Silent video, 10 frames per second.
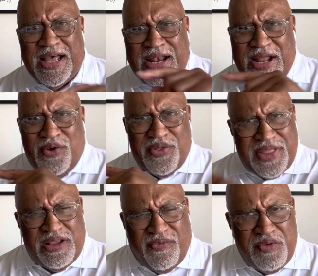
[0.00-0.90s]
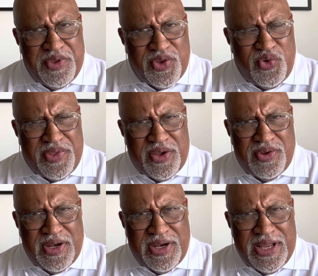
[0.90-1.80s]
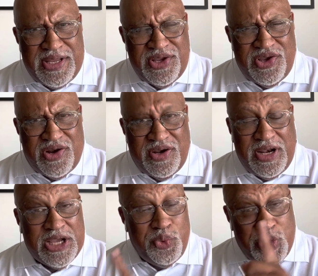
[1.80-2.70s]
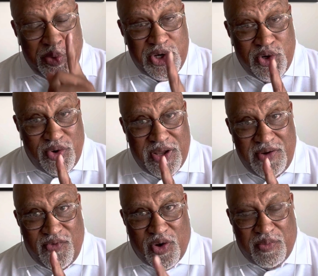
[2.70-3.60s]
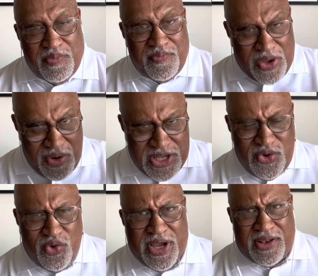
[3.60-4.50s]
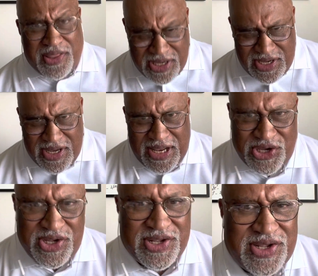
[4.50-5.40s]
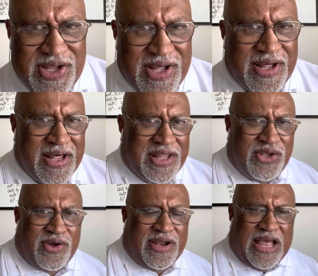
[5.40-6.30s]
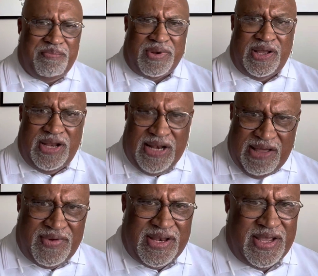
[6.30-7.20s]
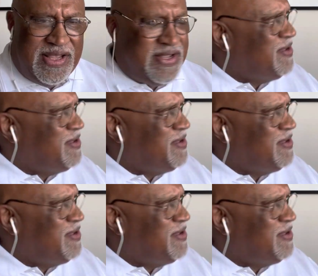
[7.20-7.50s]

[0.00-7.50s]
Now, that's from the 2018 general election, which we should learn from. Now, let's look at these elections that's going to happen in 11 days.